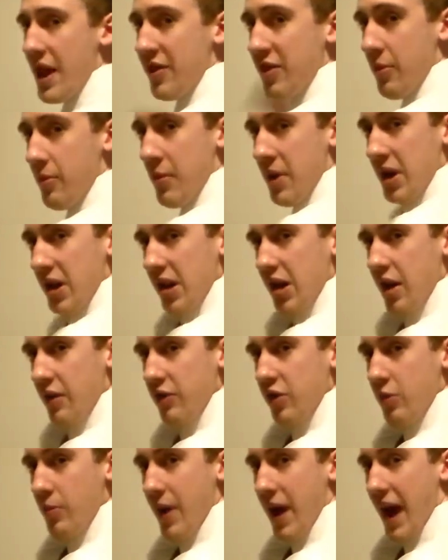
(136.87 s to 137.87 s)
at the middle
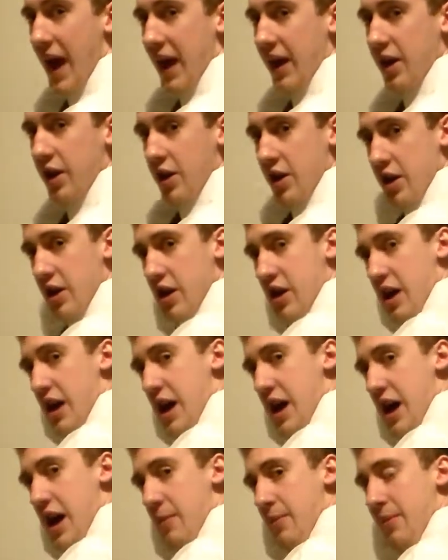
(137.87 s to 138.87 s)
of your back,
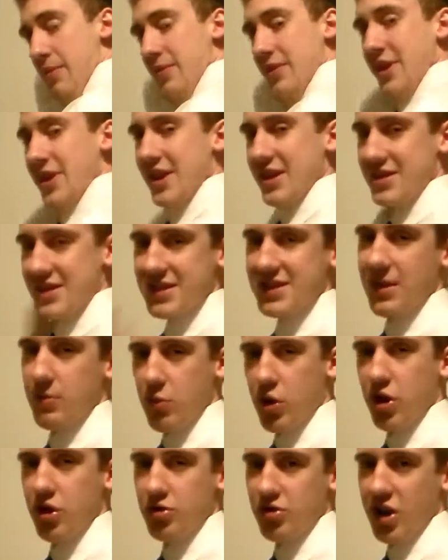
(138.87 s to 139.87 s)
and since
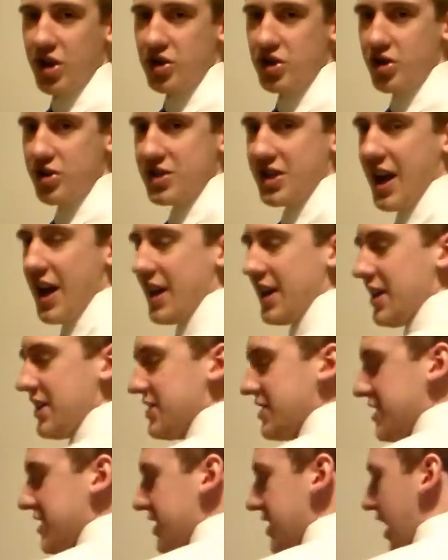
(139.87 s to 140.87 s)
I'm wearing a dress shirt, it's kind of
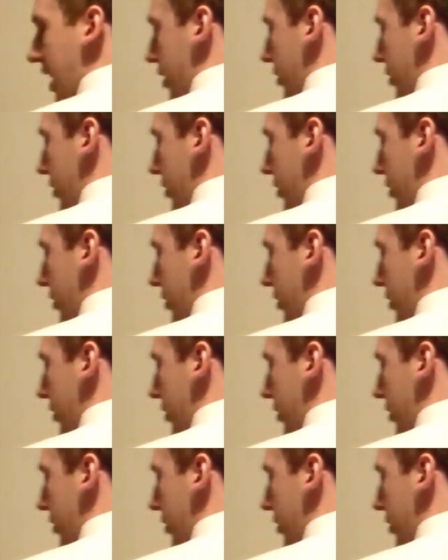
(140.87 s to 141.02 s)
easy to